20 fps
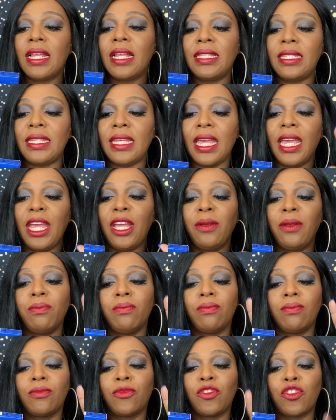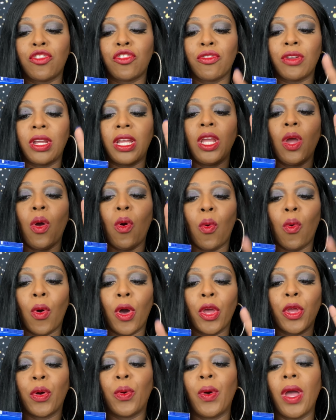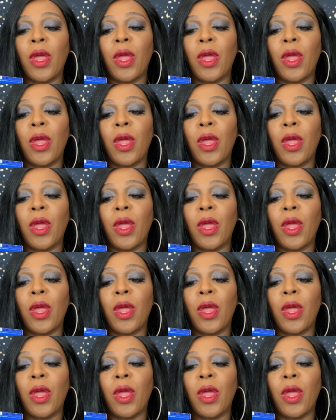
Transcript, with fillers: tea tree oil,